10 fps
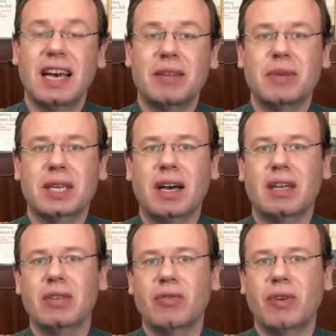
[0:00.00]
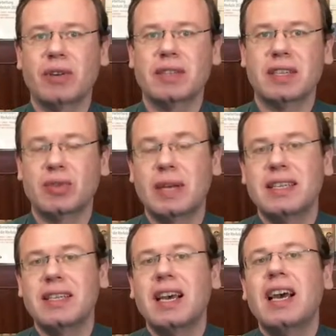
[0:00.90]
at Miccai
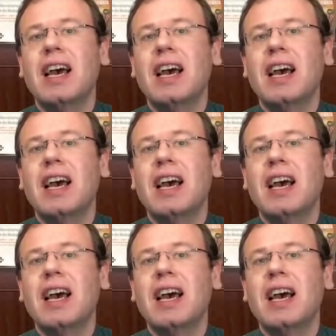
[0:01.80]
2020,